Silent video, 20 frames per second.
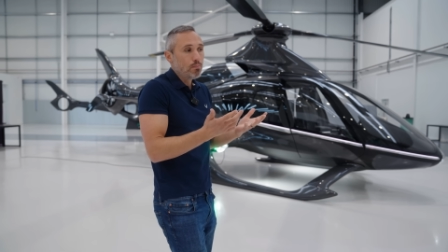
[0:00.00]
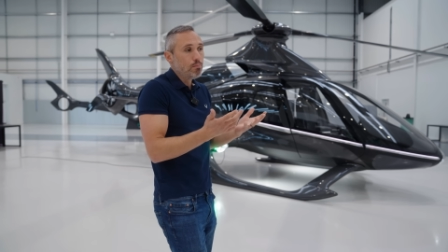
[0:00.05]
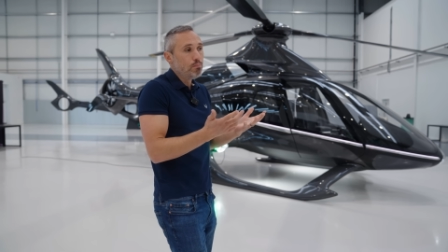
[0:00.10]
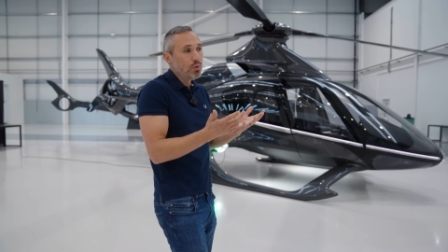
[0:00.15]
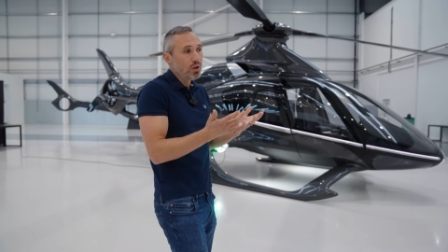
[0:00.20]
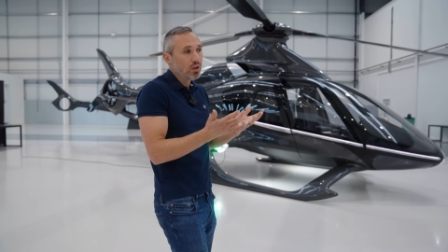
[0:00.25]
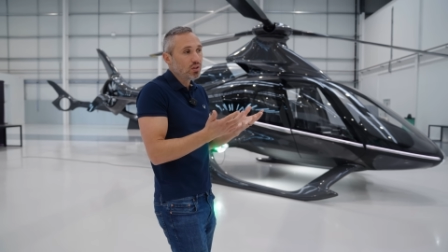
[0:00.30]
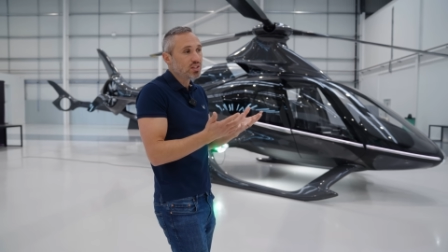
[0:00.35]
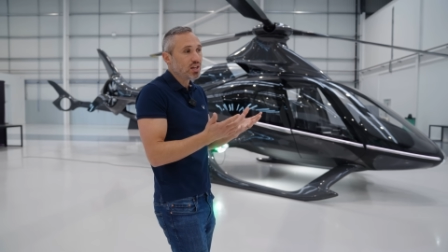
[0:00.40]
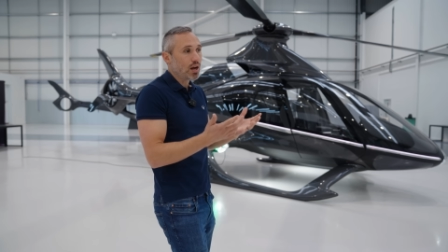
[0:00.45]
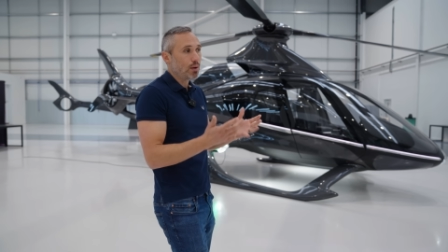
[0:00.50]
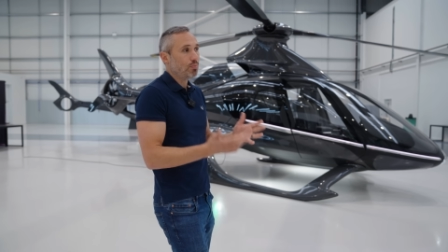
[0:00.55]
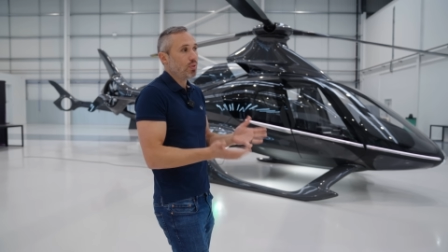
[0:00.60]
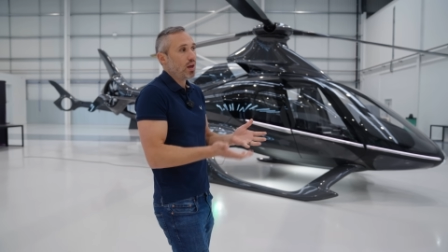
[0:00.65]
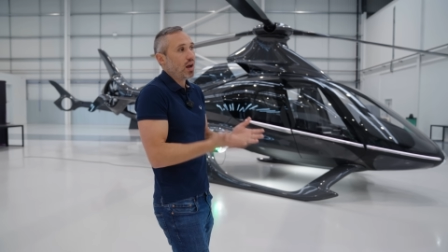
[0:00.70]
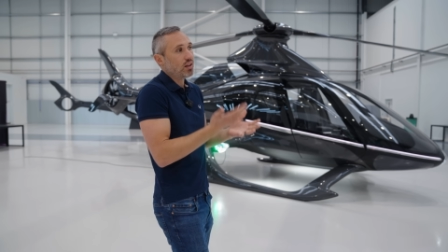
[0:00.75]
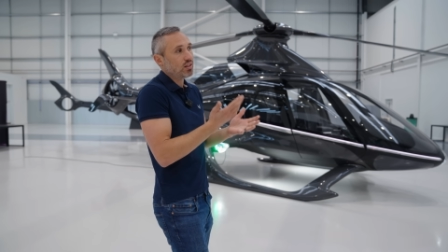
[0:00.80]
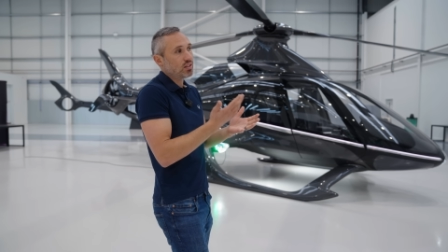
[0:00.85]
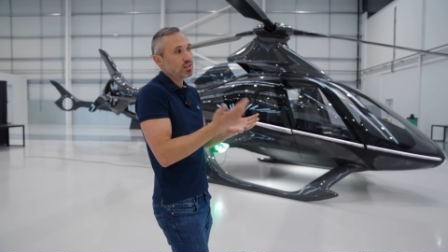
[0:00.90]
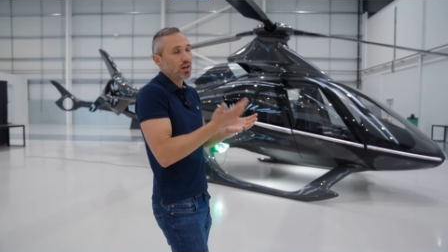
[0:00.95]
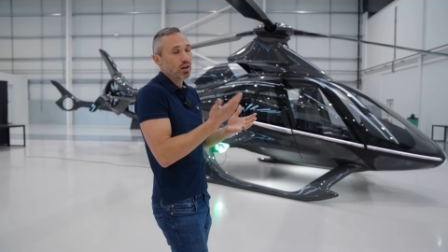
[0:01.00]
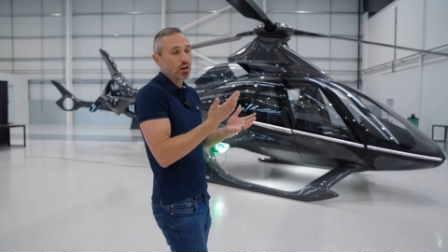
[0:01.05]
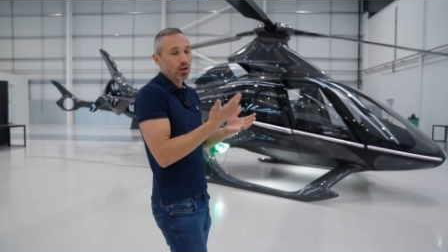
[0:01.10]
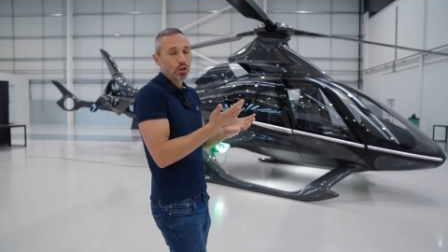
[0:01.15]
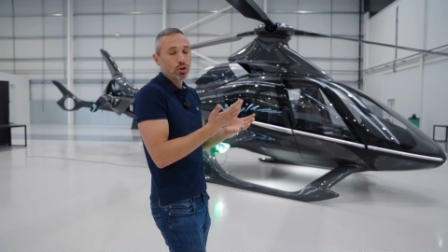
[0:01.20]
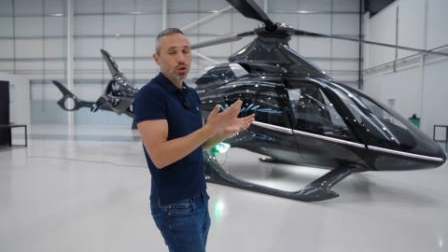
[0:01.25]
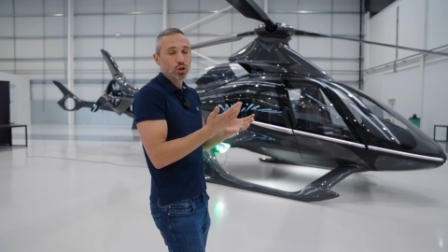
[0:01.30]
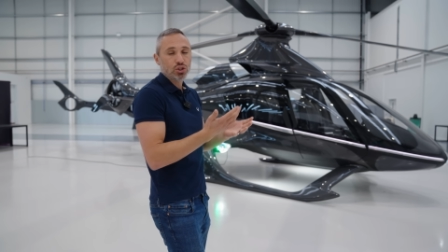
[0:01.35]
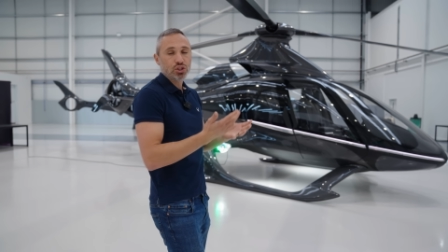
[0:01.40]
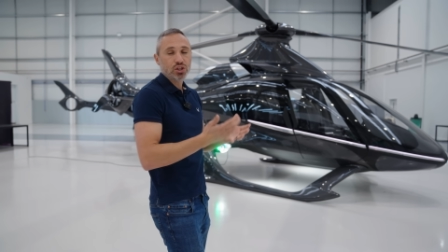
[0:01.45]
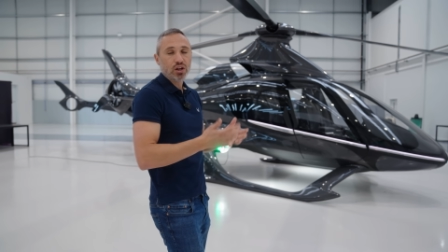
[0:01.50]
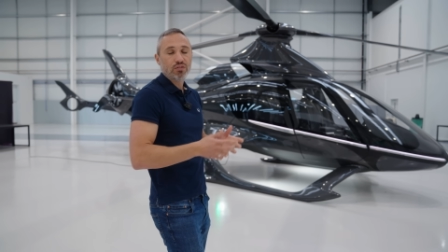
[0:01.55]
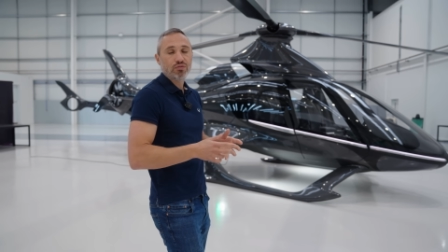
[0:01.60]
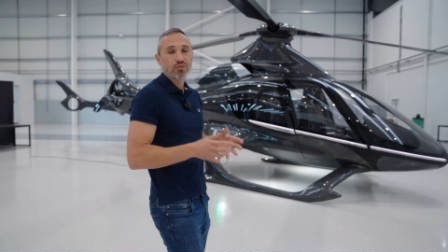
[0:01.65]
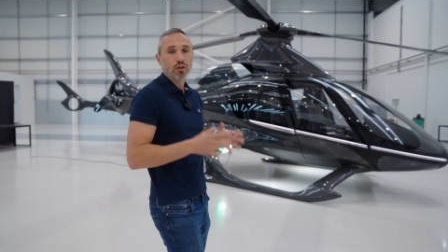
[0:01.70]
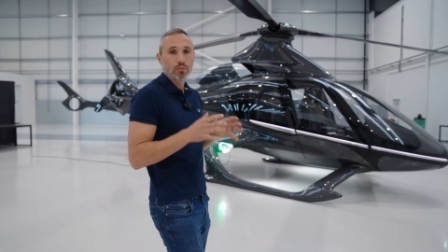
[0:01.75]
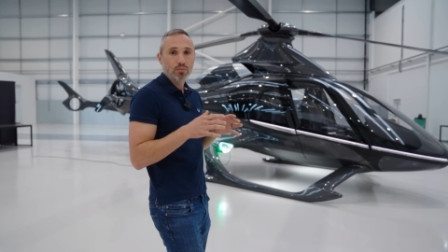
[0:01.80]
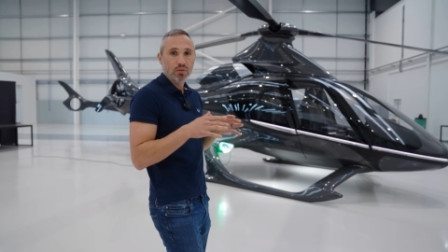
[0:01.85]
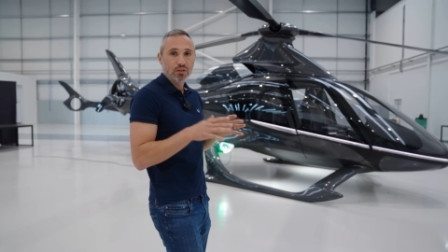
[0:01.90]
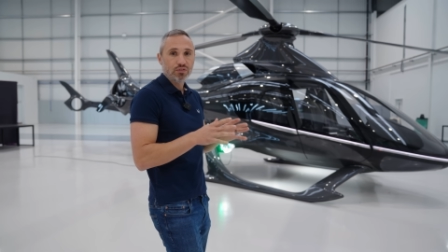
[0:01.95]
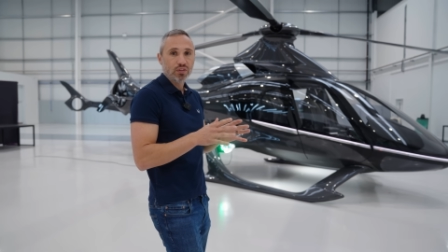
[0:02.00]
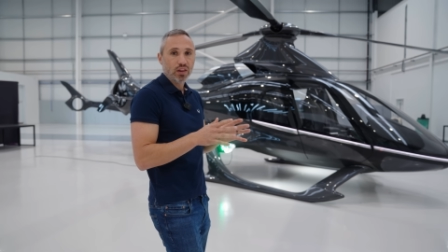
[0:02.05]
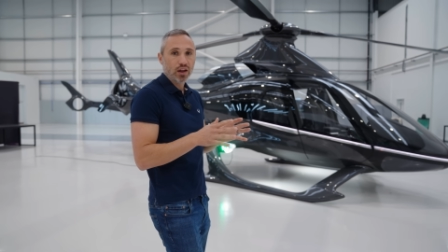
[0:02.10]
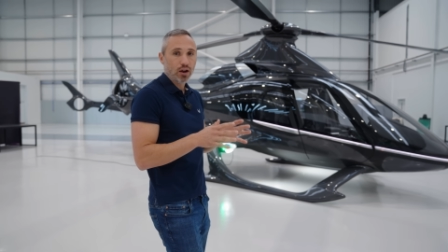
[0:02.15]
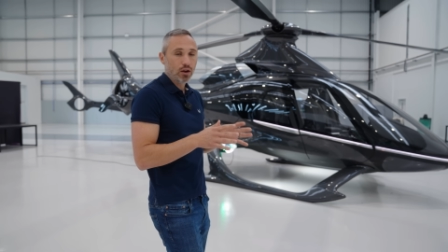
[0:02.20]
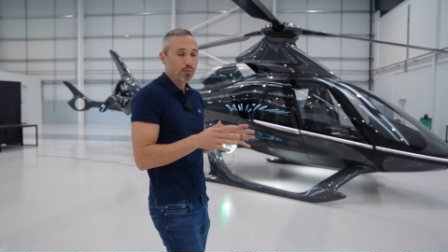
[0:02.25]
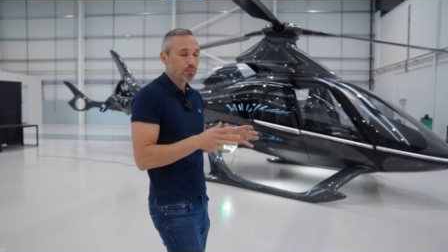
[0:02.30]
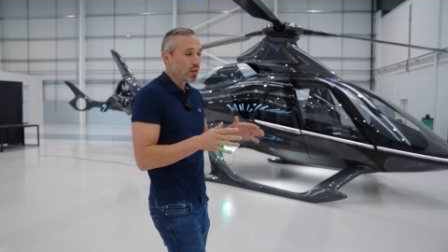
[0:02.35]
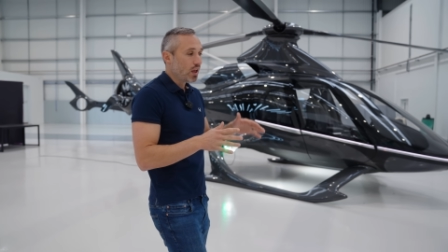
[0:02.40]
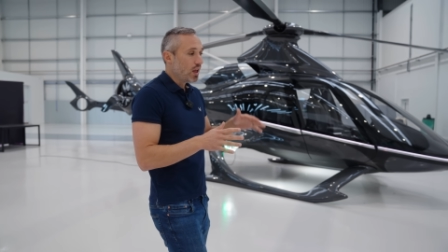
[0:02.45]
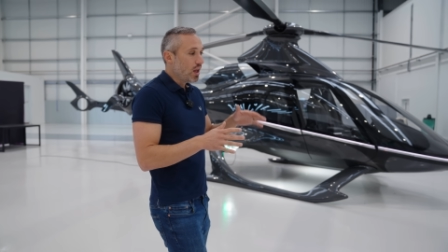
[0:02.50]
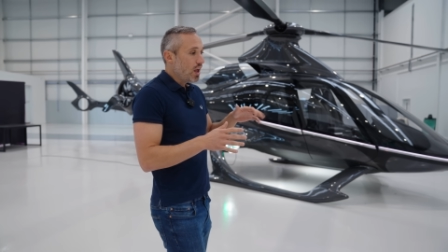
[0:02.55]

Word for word: built up that uh, inertia from the flare.